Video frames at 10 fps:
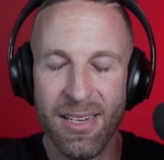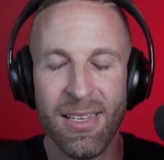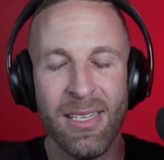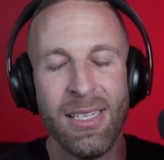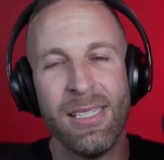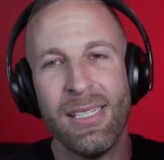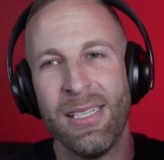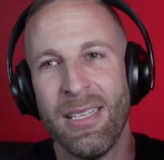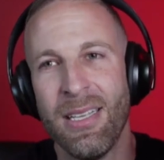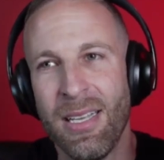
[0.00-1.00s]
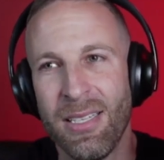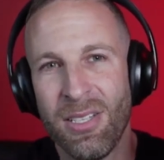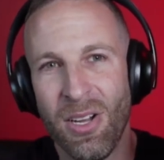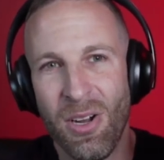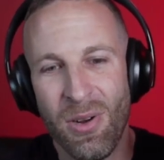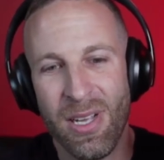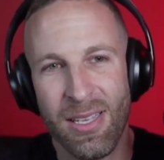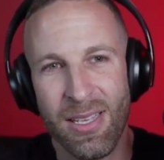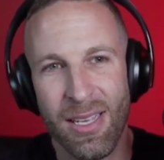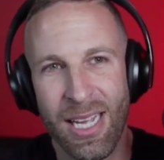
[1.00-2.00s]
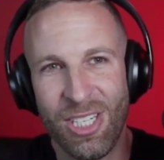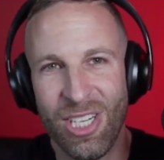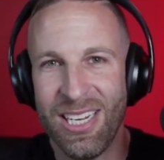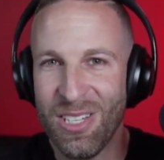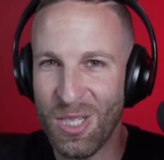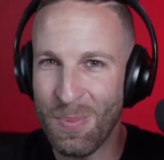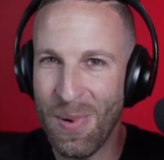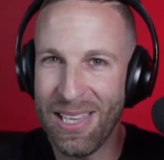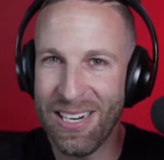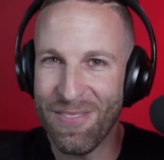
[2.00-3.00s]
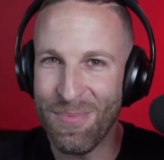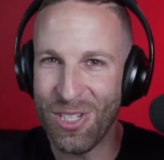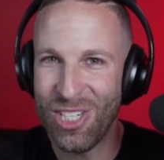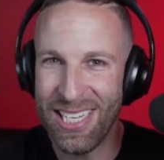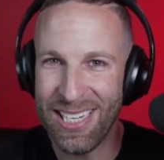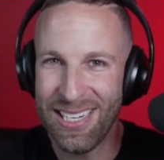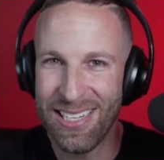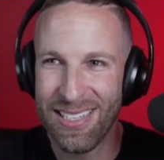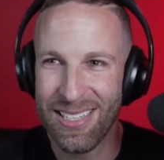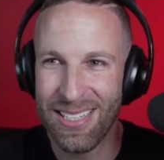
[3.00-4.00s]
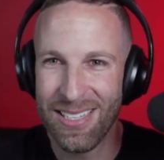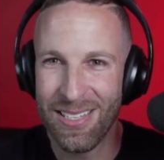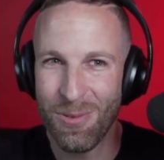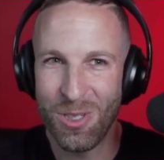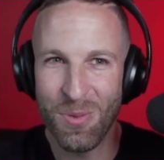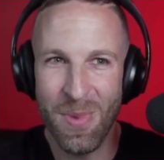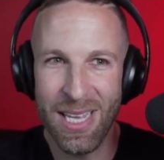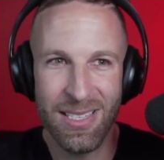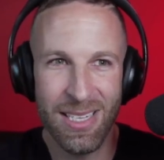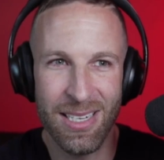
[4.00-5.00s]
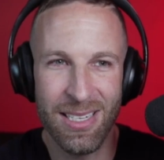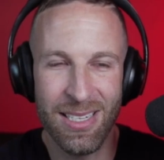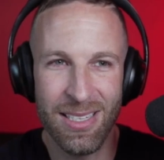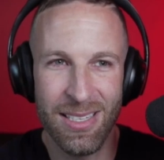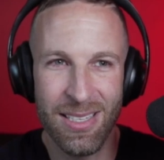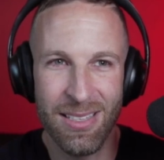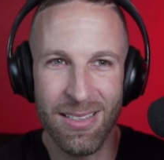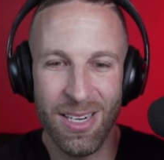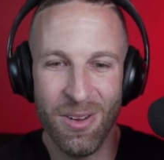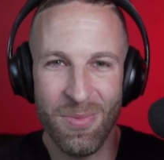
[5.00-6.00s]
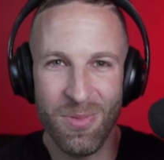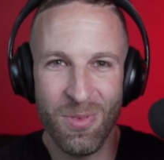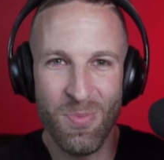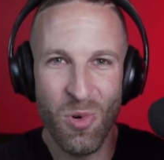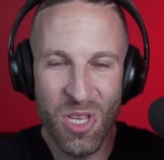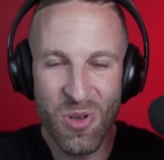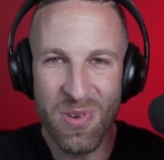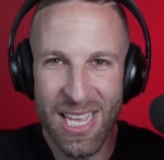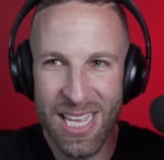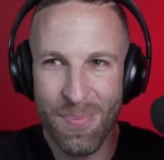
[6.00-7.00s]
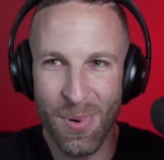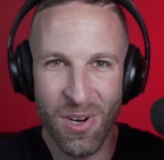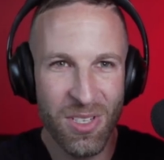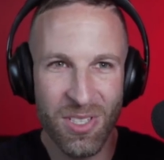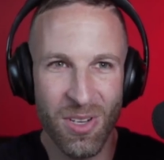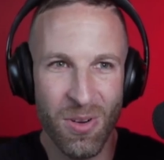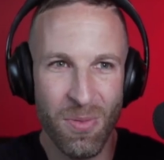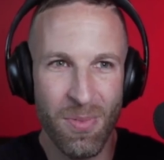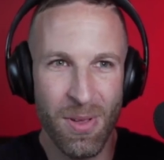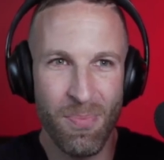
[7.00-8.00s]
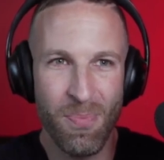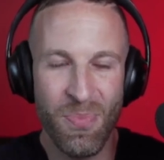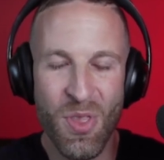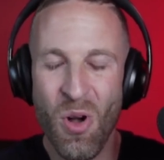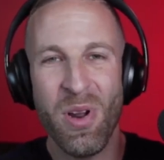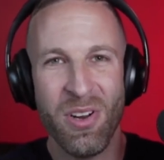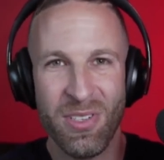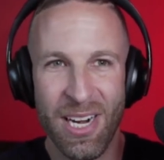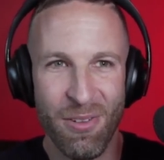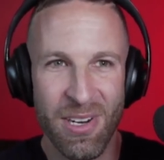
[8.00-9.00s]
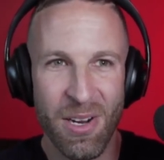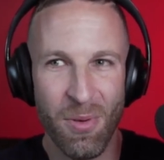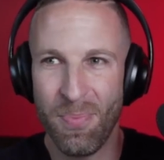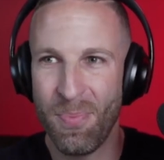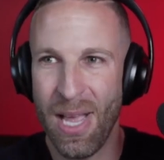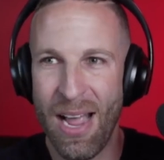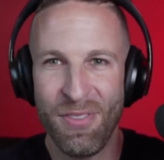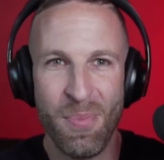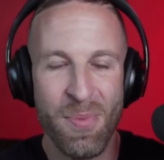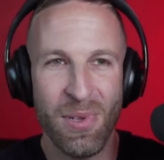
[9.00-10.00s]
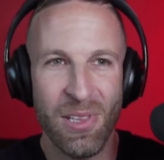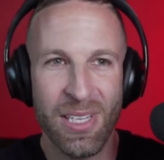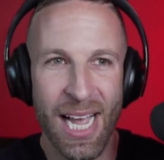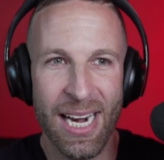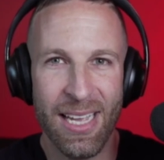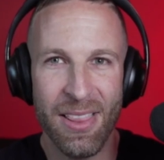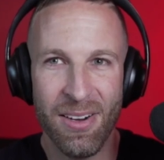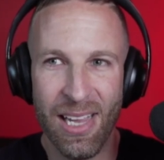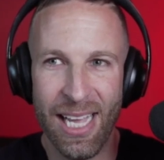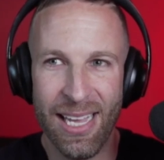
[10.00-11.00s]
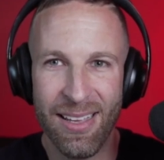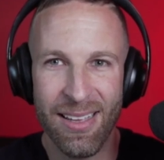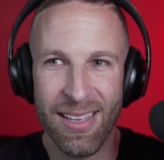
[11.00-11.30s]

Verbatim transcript: Yeah. So I changed the spelling of Machine, which makes it, you know, more unique, but also no one knows how to read it. Where half the people look at it and they're like,